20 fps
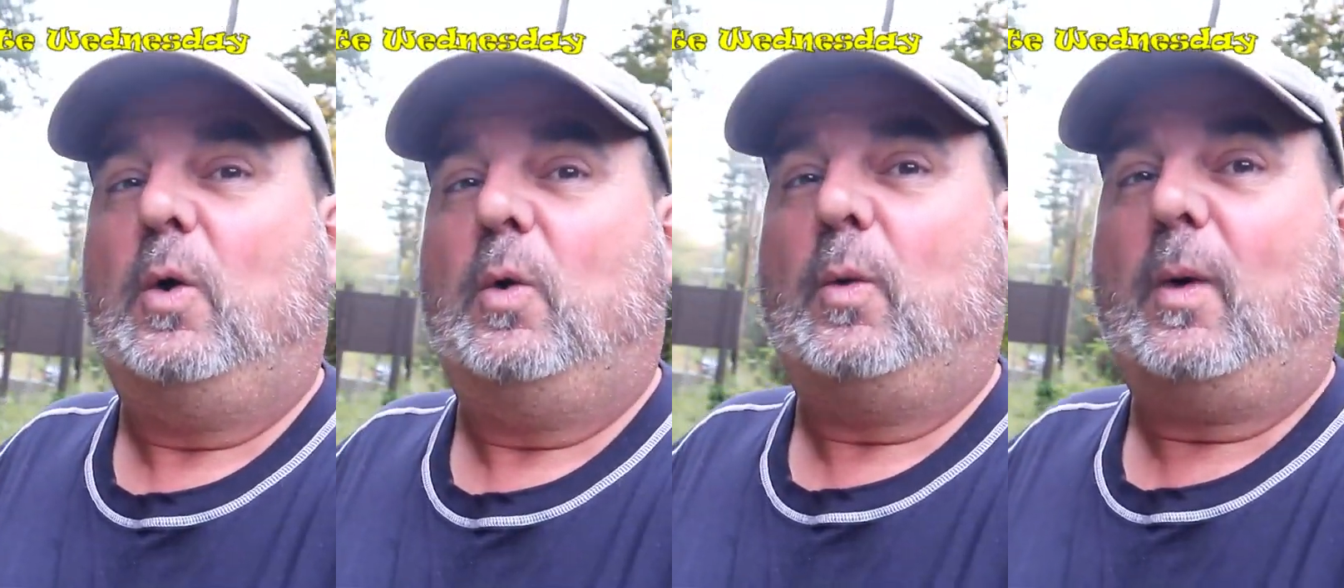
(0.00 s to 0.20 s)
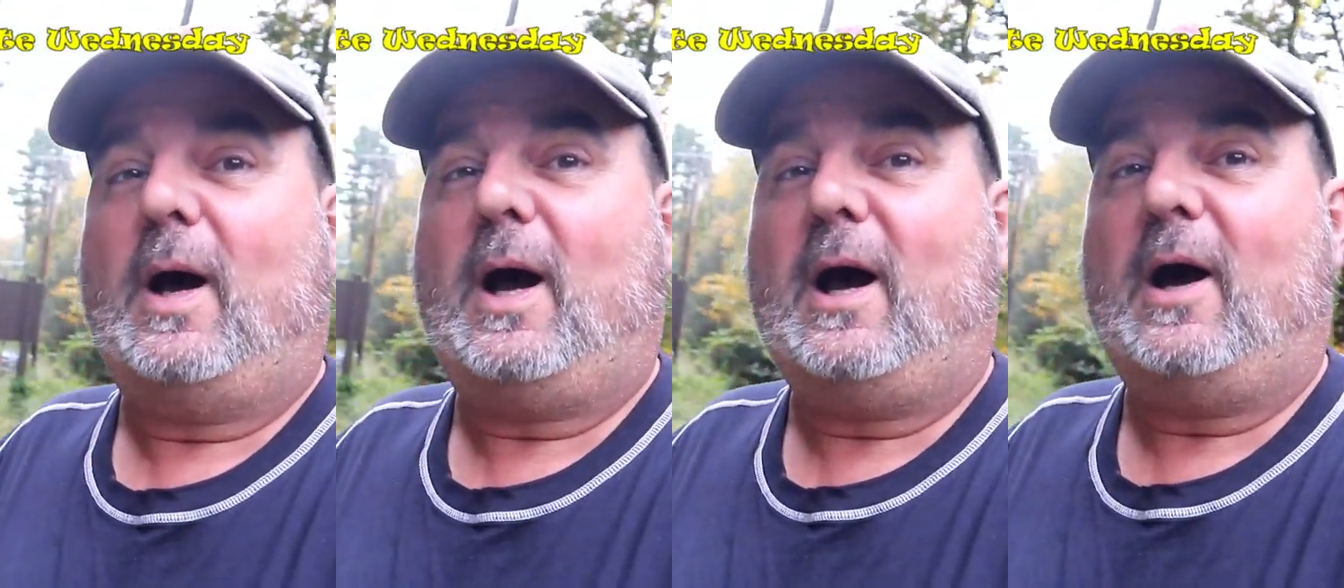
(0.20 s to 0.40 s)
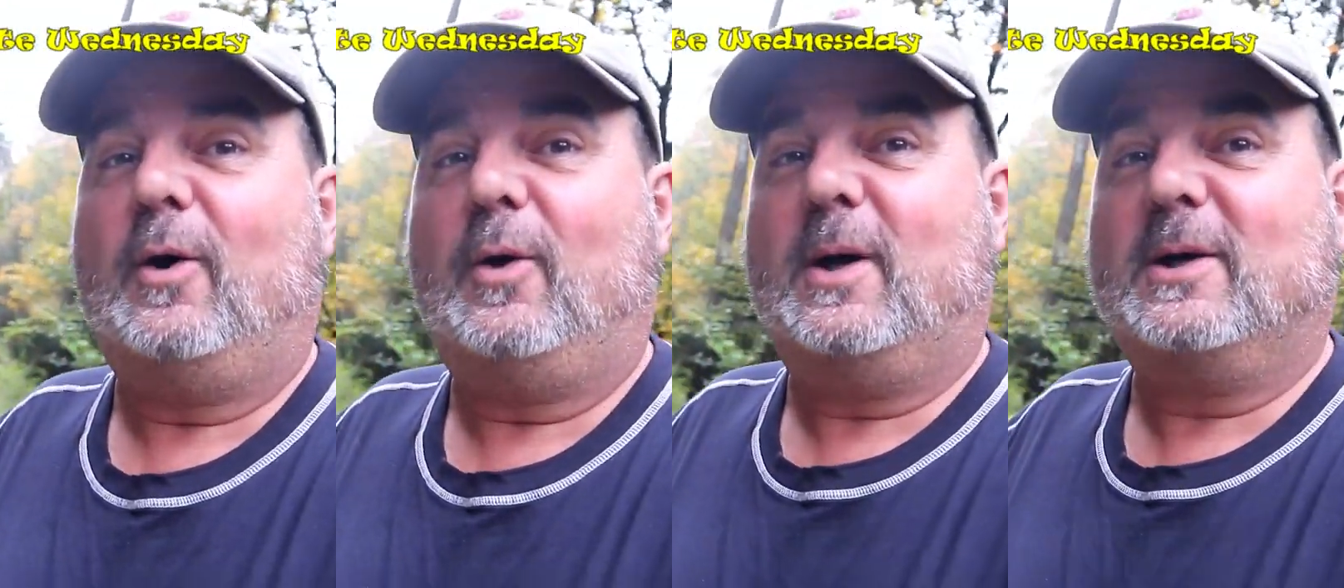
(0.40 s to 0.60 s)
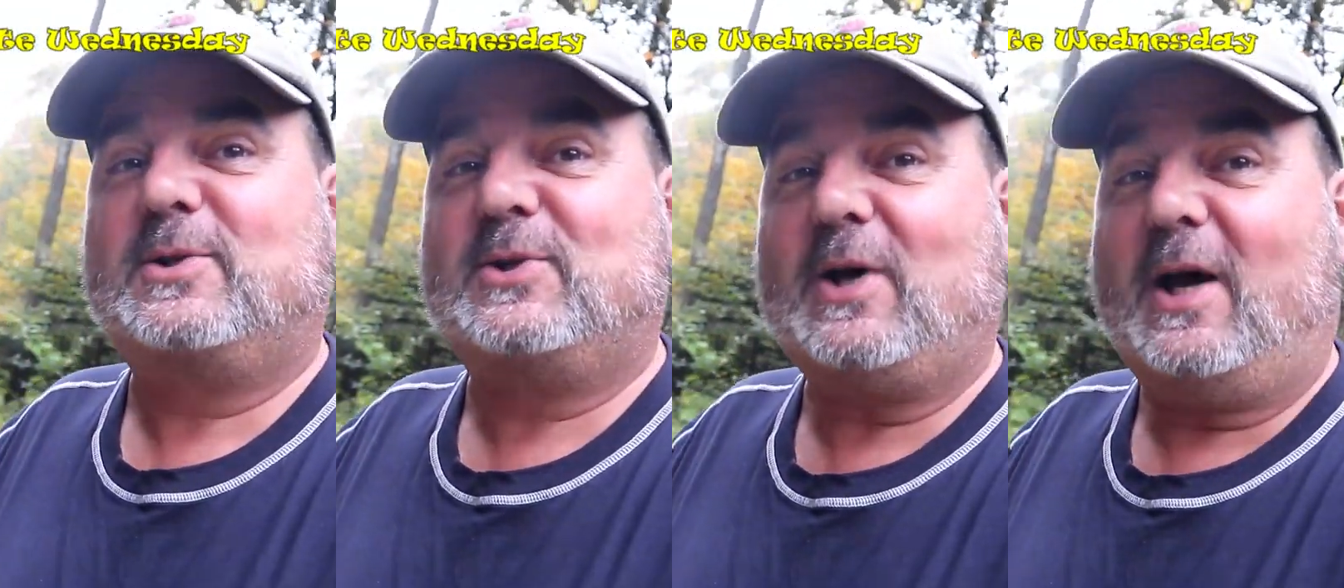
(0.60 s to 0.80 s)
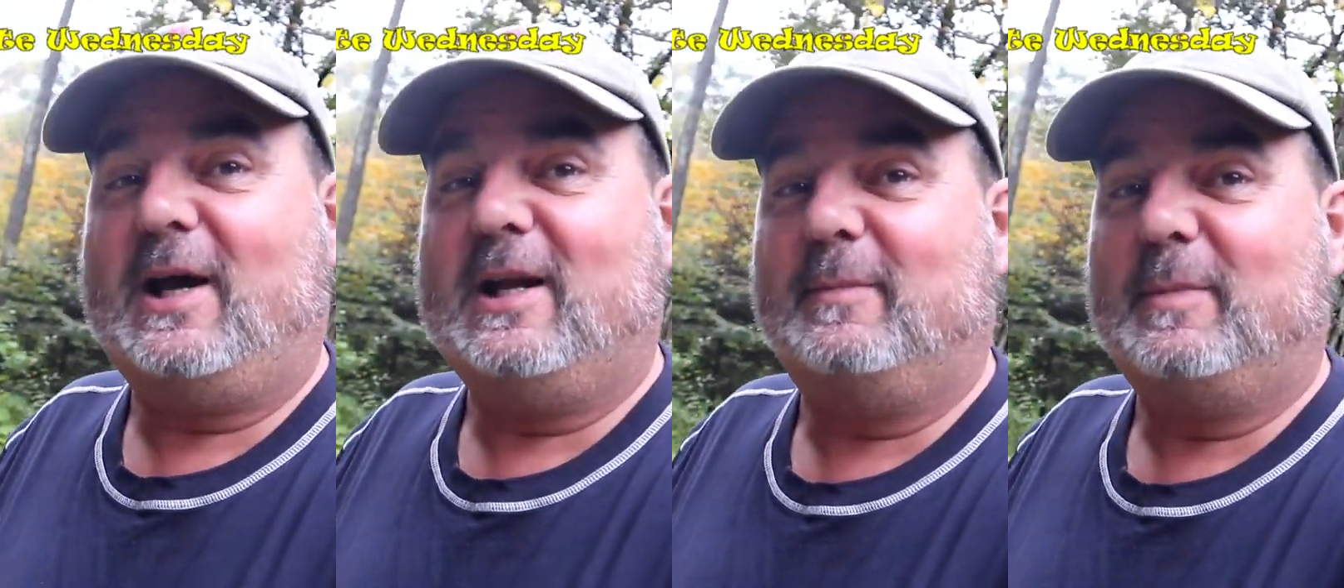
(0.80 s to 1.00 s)
wow, a
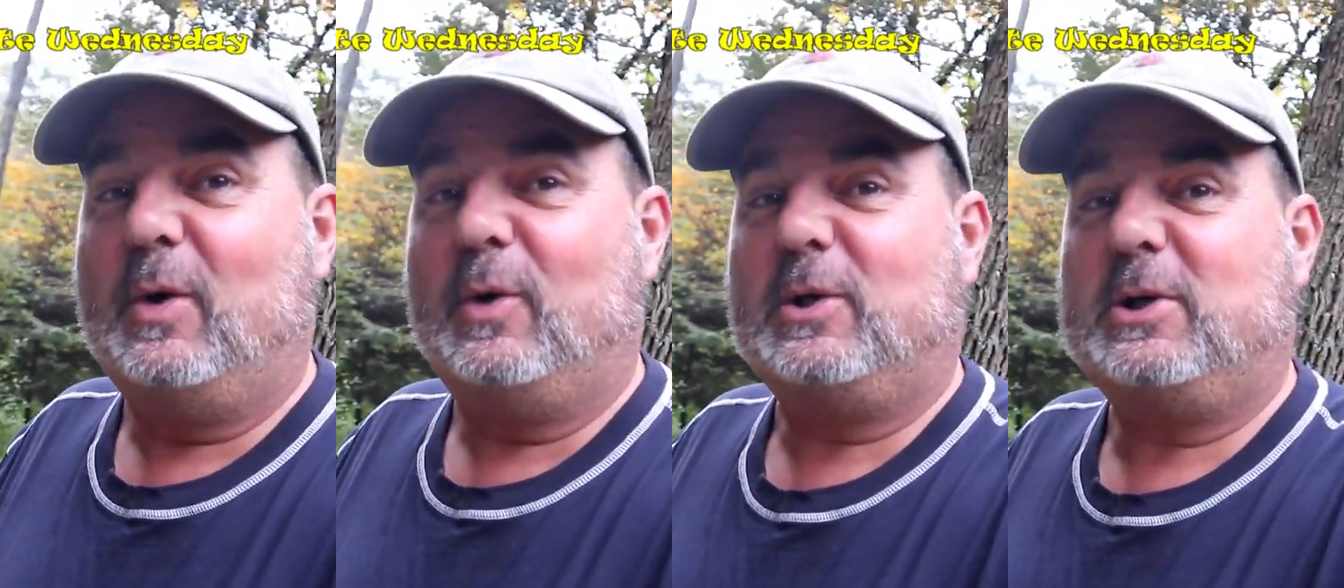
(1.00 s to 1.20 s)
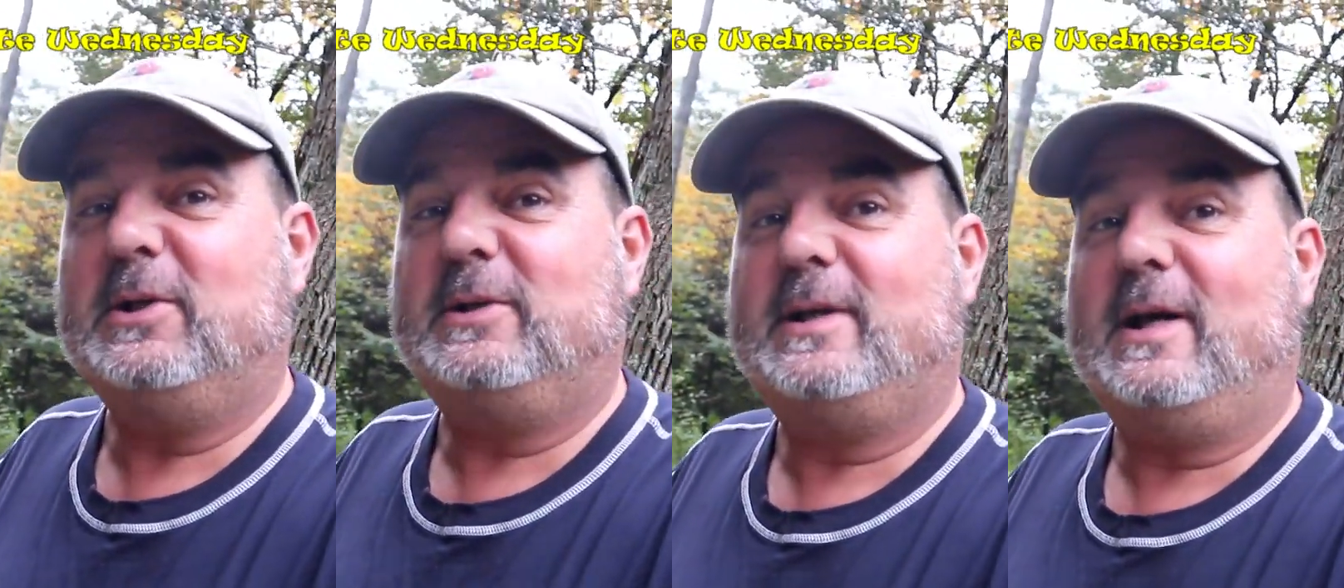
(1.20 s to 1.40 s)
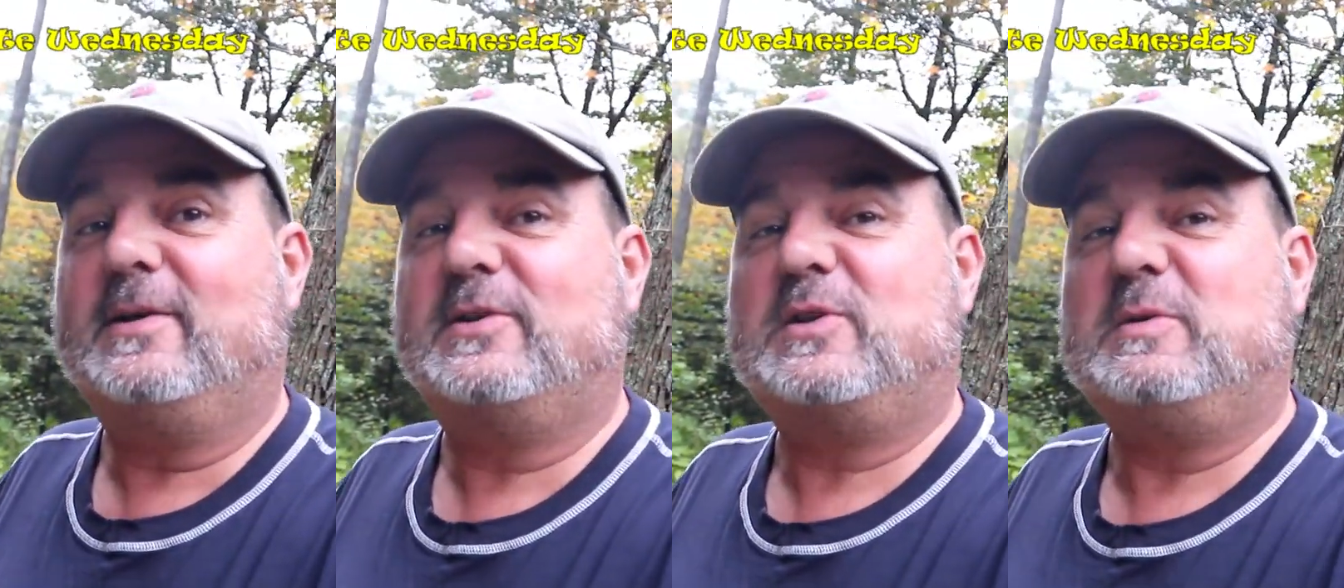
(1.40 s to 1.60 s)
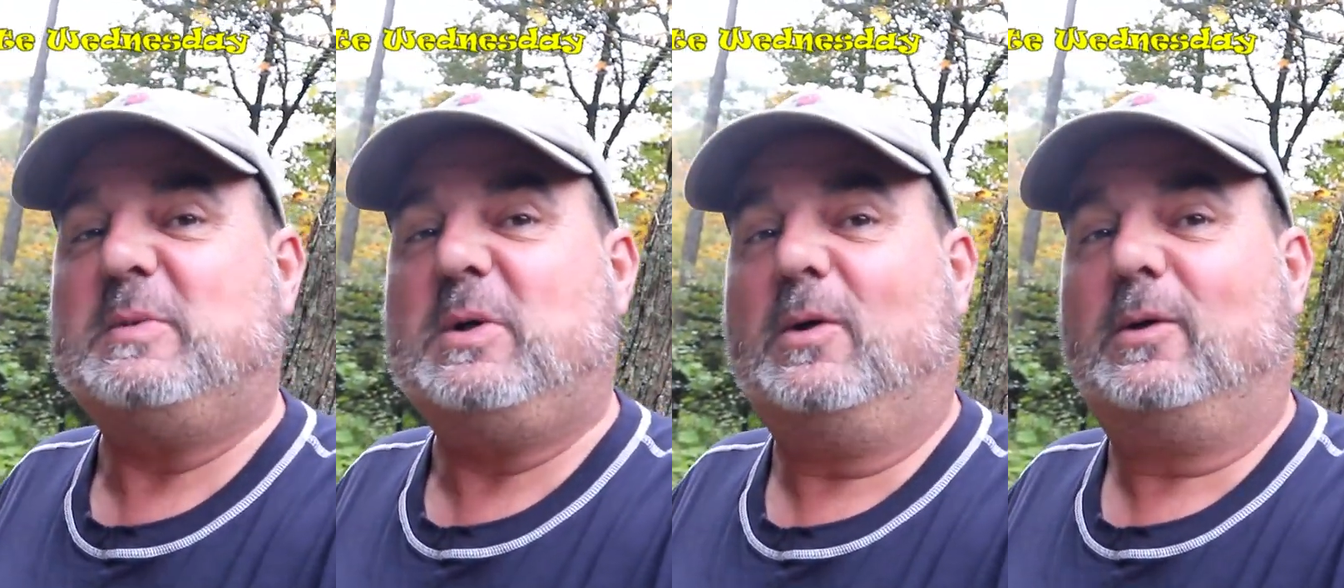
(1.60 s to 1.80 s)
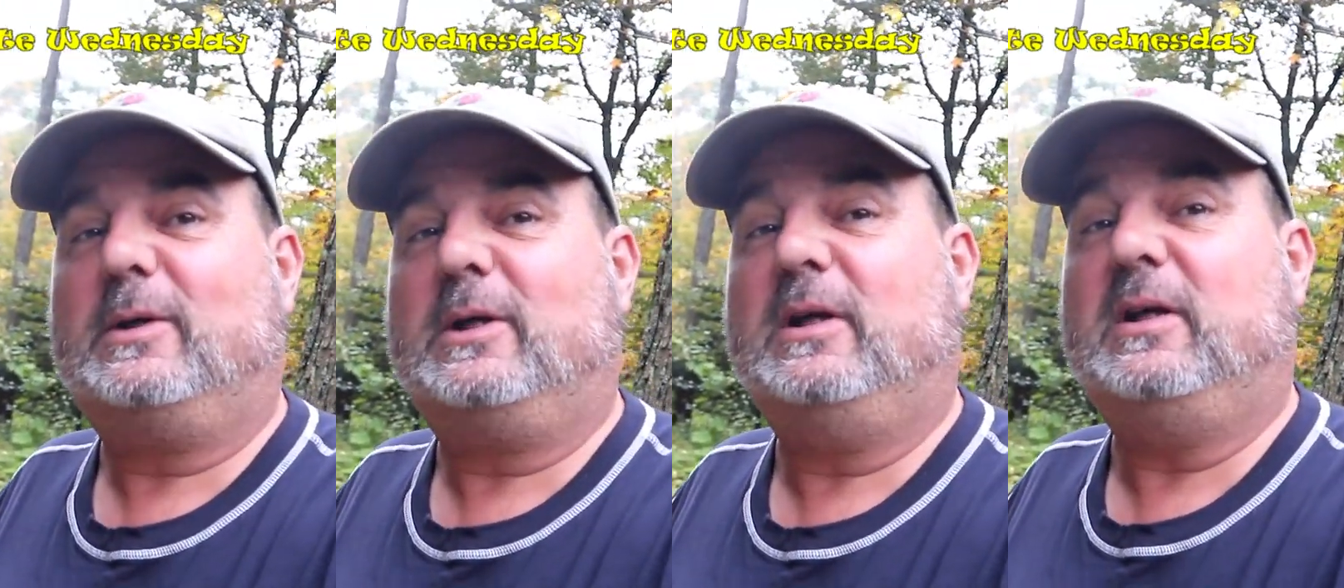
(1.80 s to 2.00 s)
sign about condensed
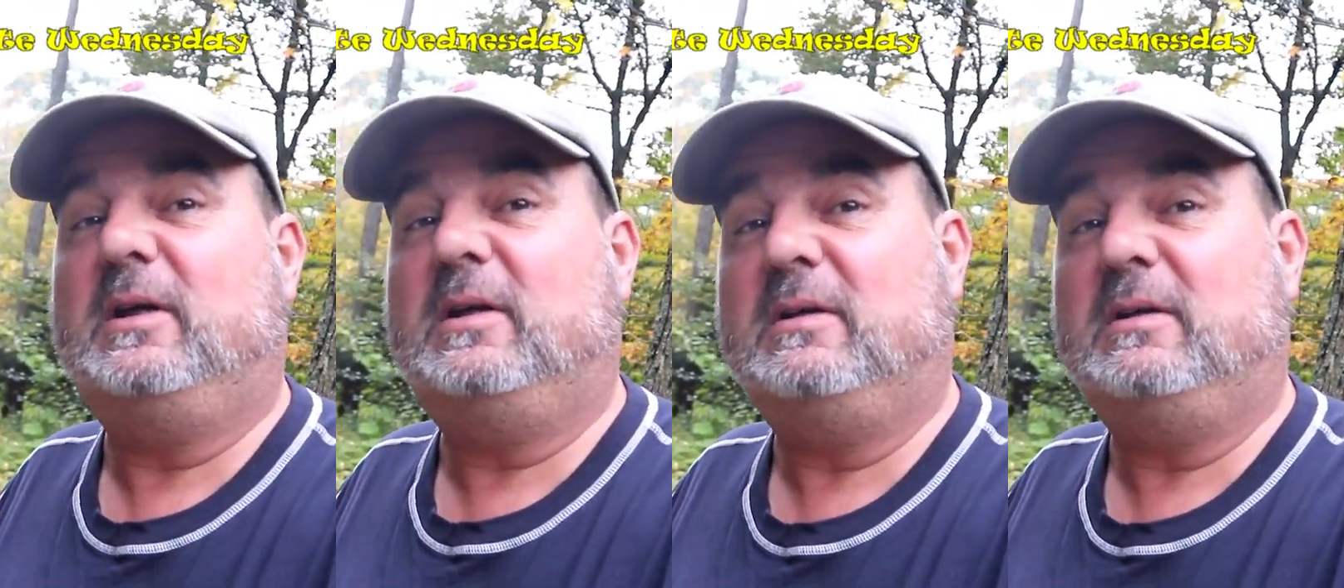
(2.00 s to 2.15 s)
milk?